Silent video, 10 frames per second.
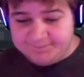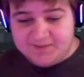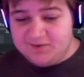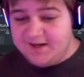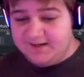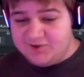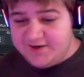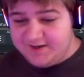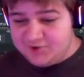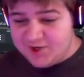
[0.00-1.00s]
You know how to
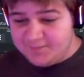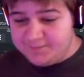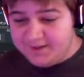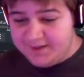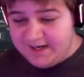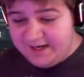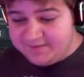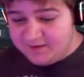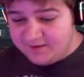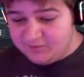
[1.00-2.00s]
drag and drop, but
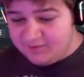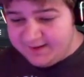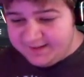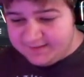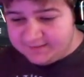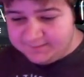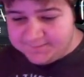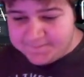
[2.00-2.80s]
in the right here,